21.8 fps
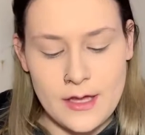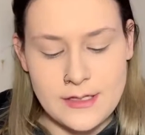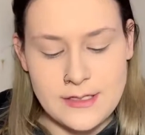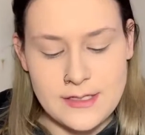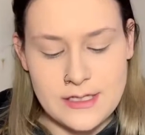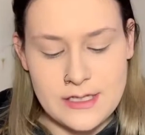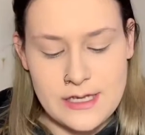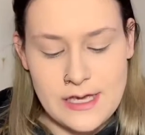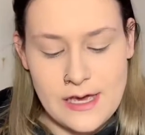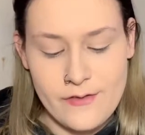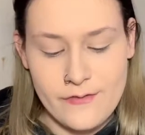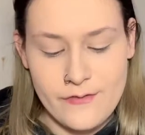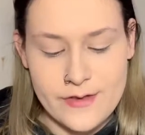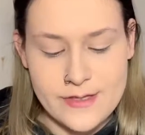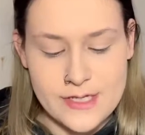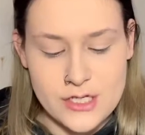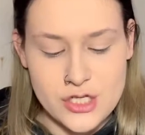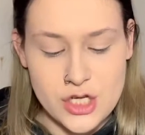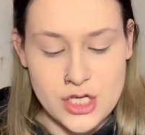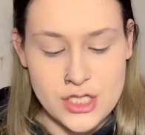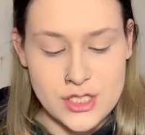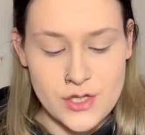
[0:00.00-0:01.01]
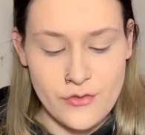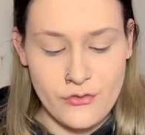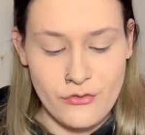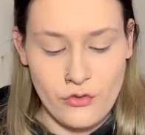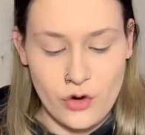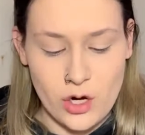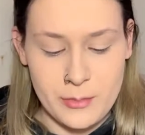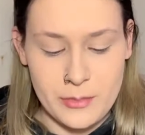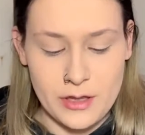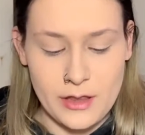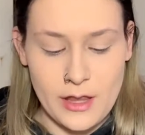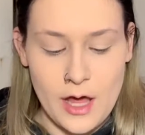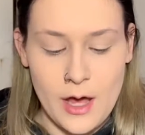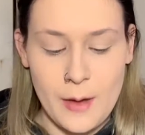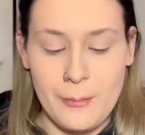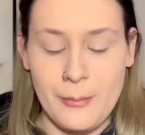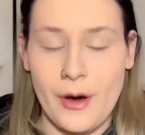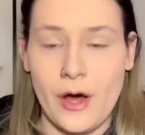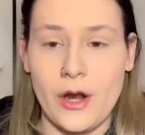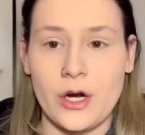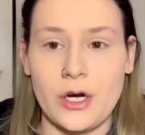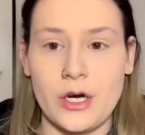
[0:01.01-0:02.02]
It's the Physicians Formula
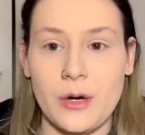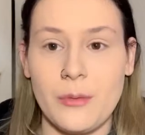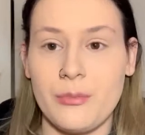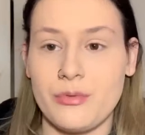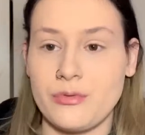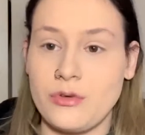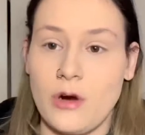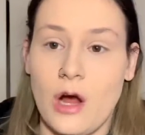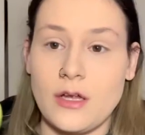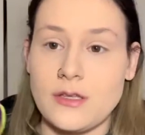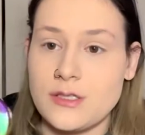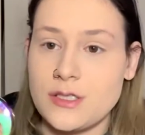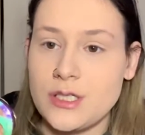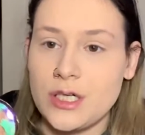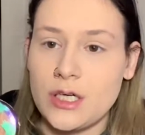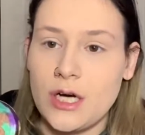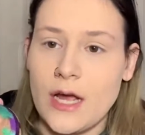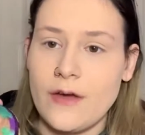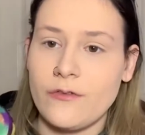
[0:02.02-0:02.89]
Butter Bronzer.